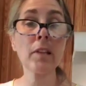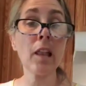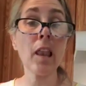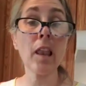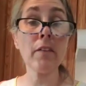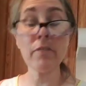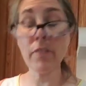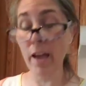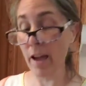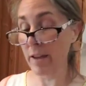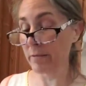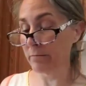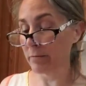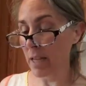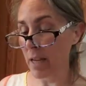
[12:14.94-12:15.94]
Love
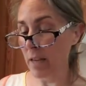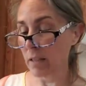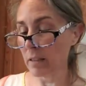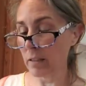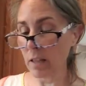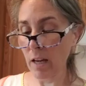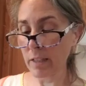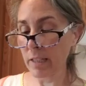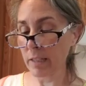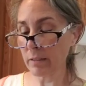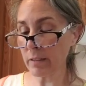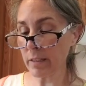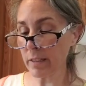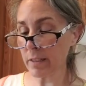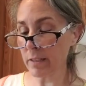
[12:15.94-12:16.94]
that. Locking
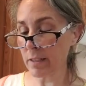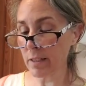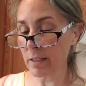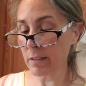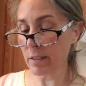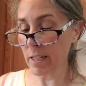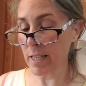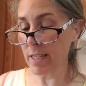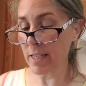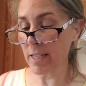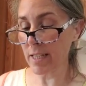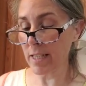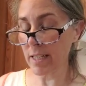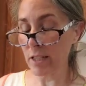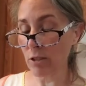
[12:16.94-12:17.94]
lids,
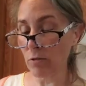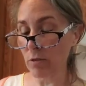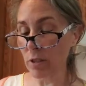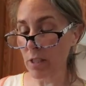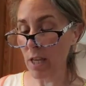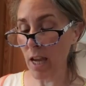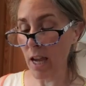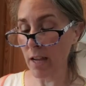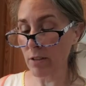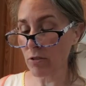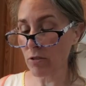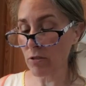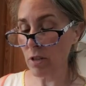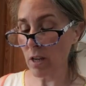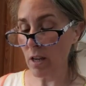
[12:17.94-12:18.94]
easy to
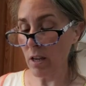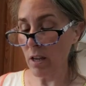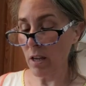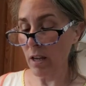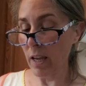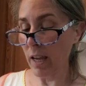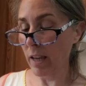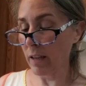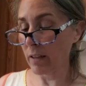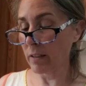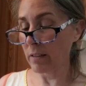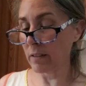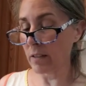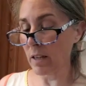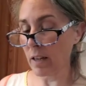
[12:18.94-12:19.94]
attach,
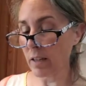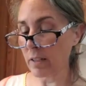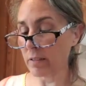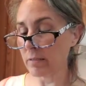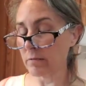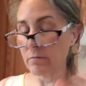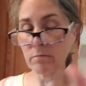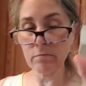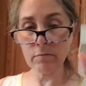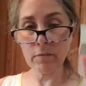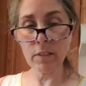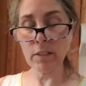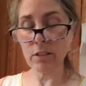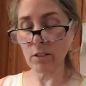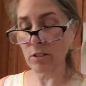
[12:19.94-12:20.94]
and
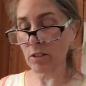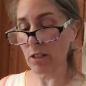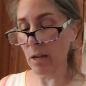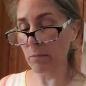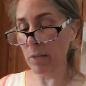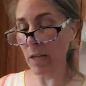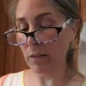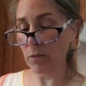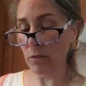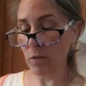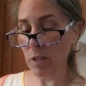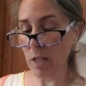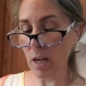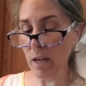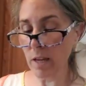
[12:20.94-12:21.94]
you snap down those
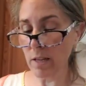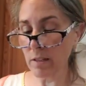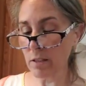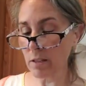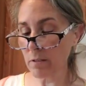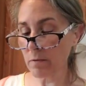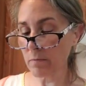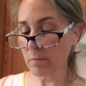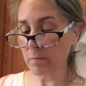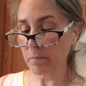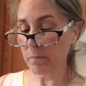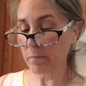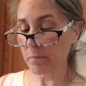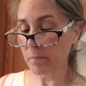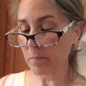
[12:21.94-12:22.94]
sides.
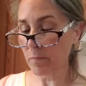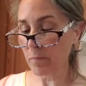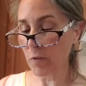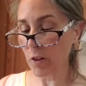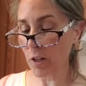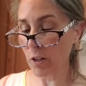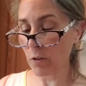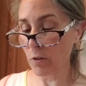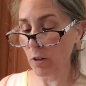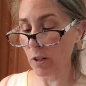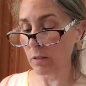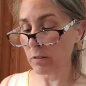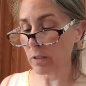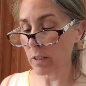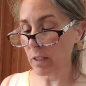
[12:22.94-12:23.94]
Very
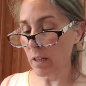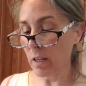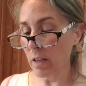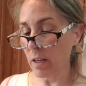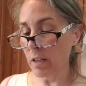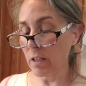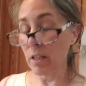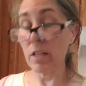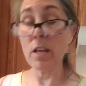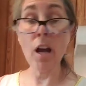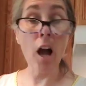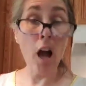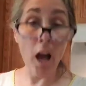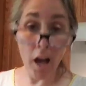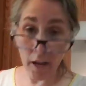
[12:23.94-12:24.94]
cool.
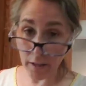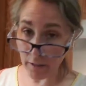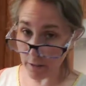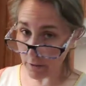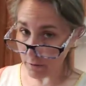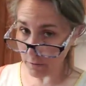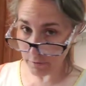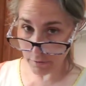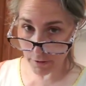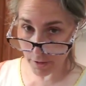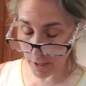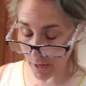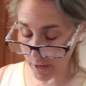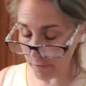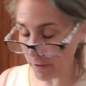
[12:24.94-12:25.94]
Not for
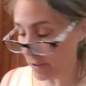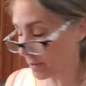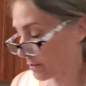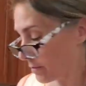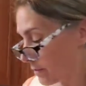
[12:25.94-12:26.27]
the oven.